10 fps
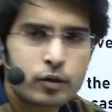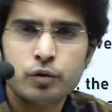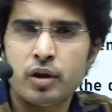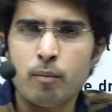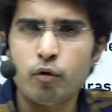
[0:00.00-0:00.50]
to
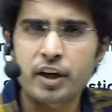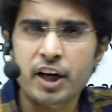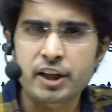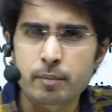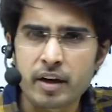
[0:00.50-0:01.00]
Jammu and
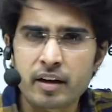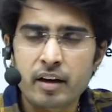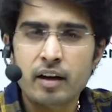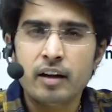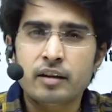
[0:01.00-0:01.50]
Kashmir,
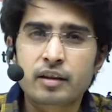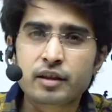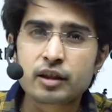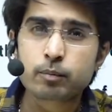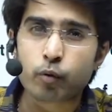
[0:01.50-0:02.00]

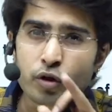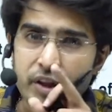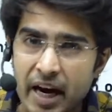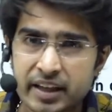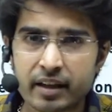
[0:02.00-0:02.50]
this is
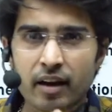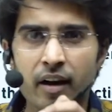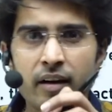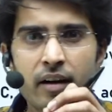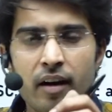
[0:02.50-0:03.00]
protected
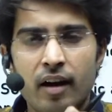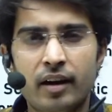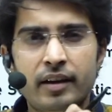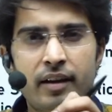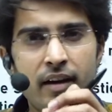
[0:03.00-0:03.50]
under
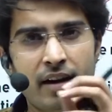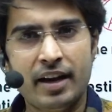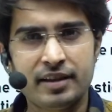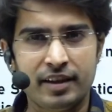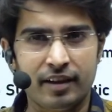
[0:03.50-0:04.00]
Article
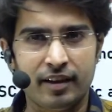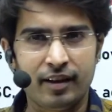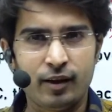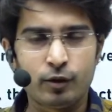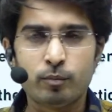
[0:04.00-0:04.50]
19
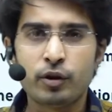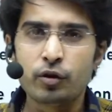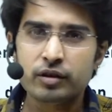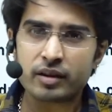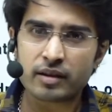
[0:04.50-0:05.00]

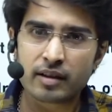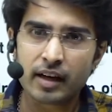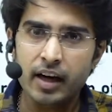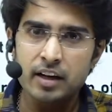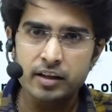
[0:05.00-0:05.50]
because this is
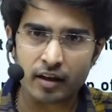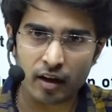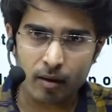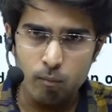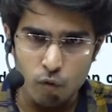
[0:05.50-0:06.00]
an
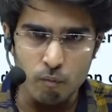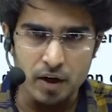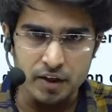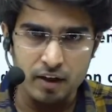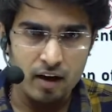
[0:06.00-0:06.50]
internal
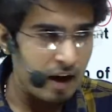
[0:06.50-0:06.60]
movement.